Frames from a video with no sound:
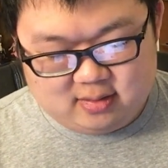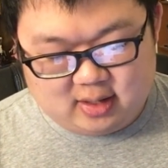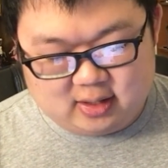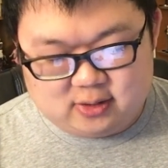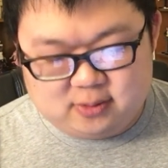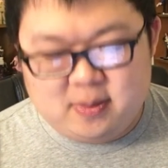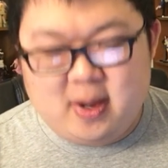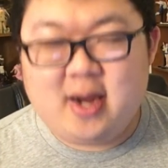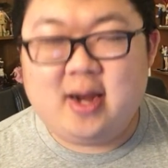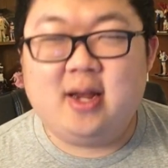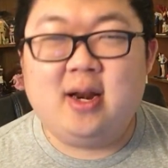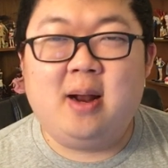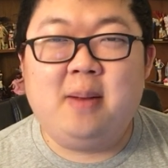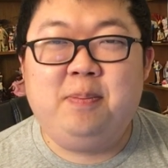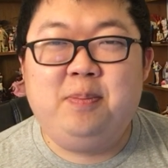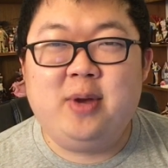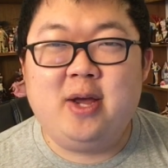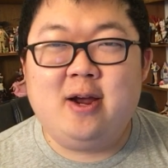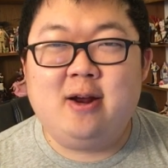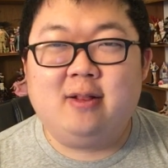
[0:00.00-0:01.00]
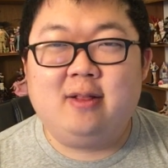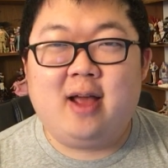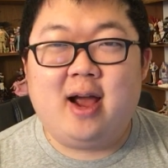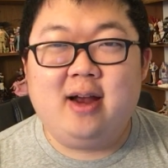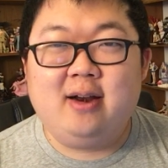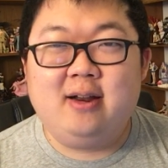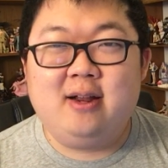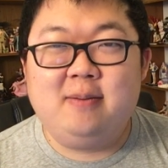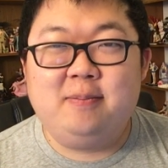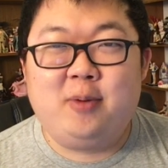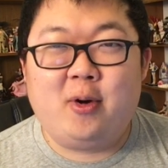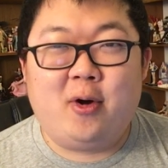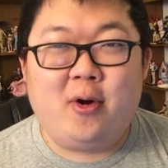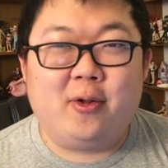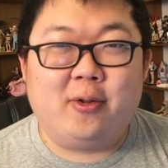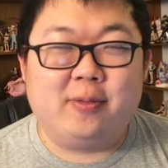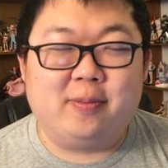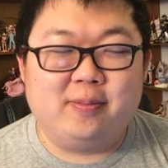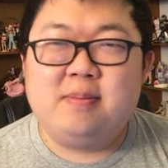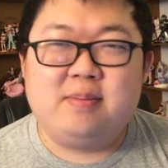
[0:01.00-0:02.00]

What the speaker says: Let's make it a big lightning bolt.